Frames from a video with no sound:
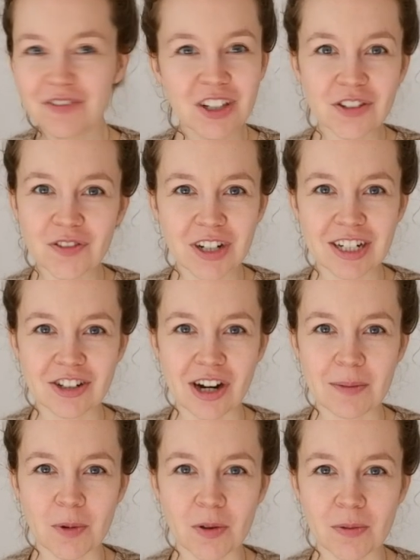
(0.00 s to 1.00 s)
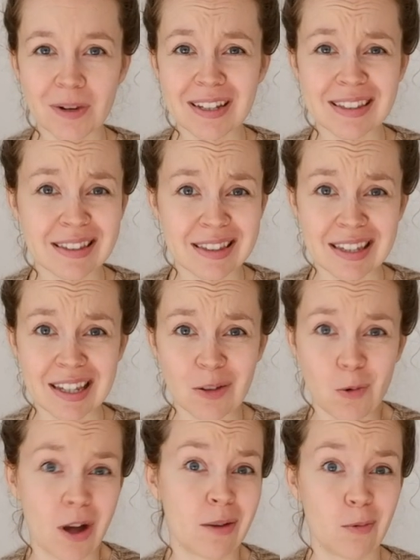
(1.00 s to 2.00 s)
feel free to try both ways and see
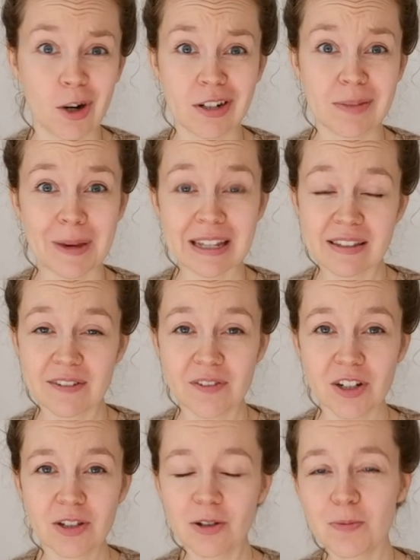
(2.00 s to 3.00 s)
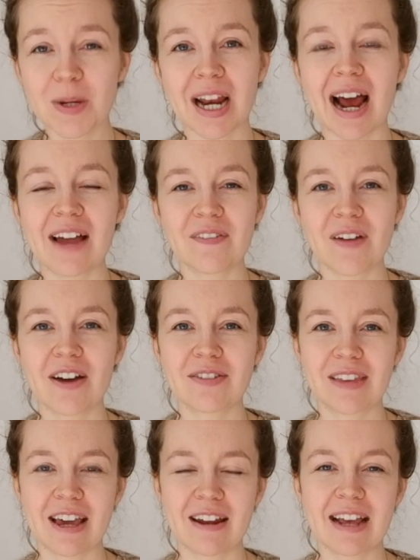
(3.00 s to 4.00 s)
what works best for you, but I
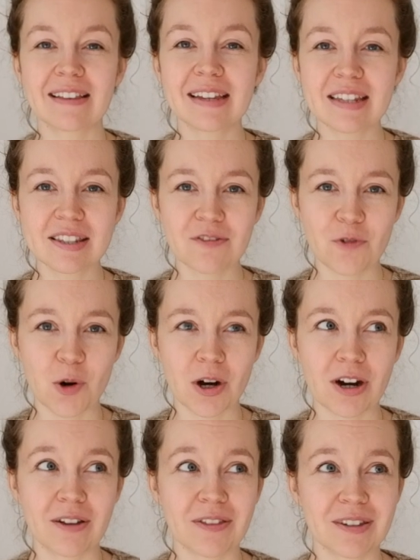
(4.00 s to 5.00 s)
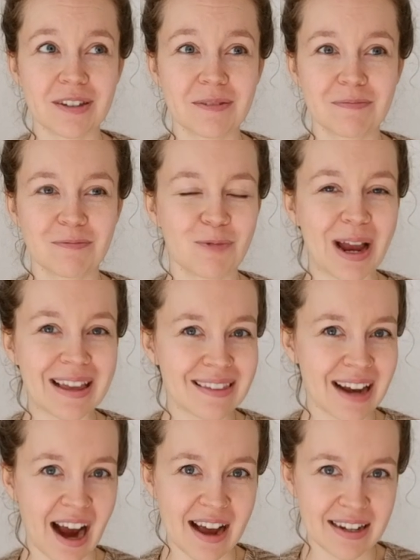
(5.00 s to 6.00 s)
found that, at least for the way
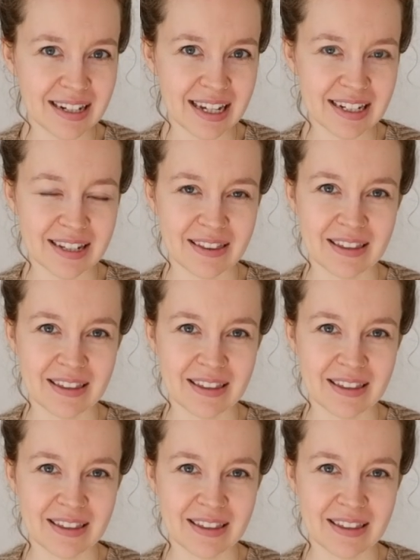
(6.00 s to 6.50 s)
that I knit,